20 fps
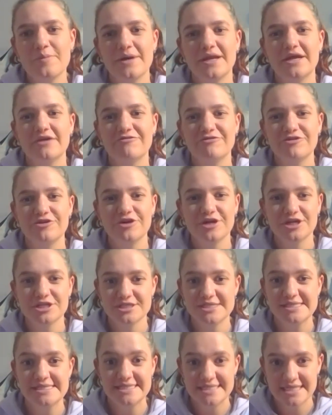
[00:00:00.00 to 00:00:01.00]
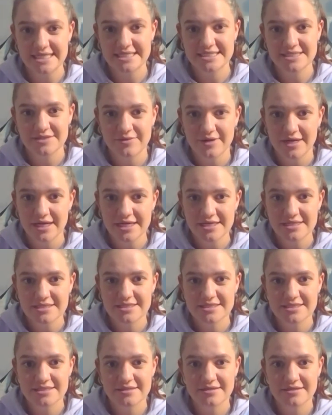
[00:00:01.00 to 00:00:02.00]
But if you can just stick to
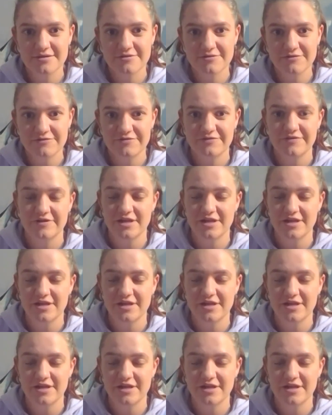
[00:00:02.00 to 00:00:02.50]
it for